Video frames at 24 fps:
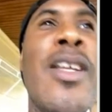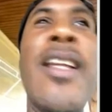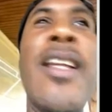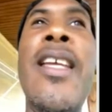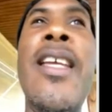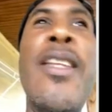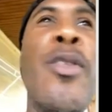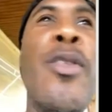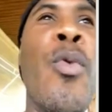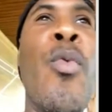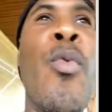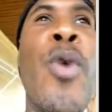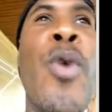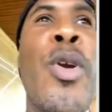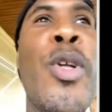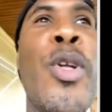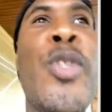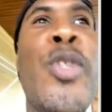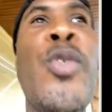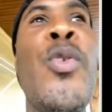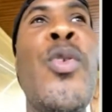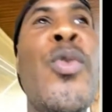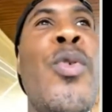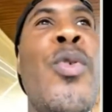either one or
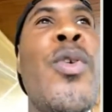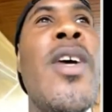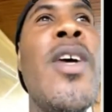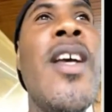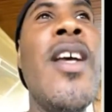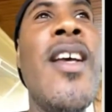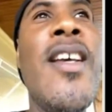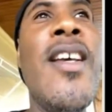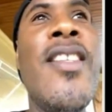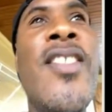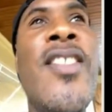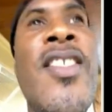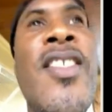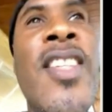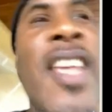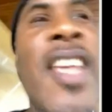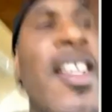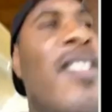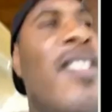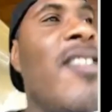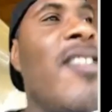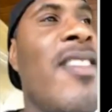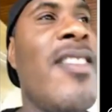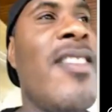two
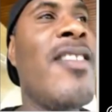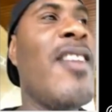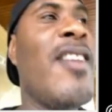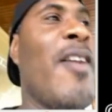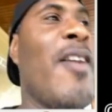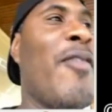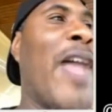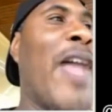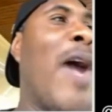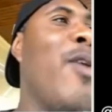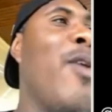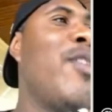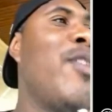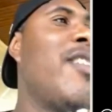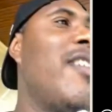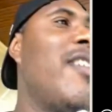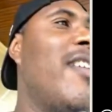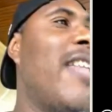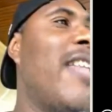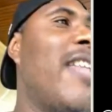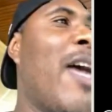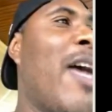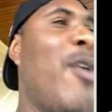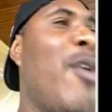skits and stuff. That
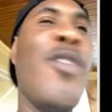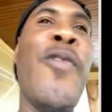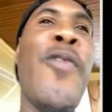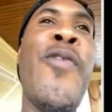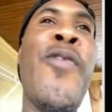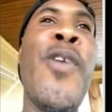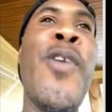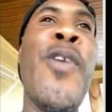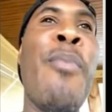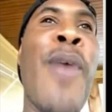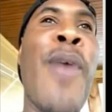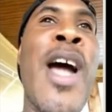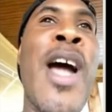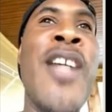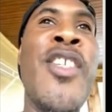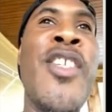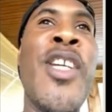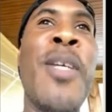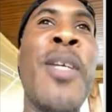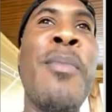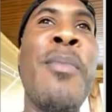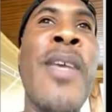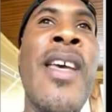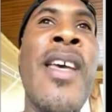was a fun
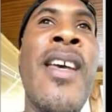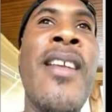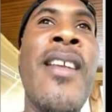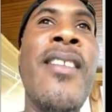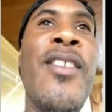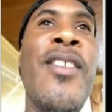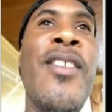project, man.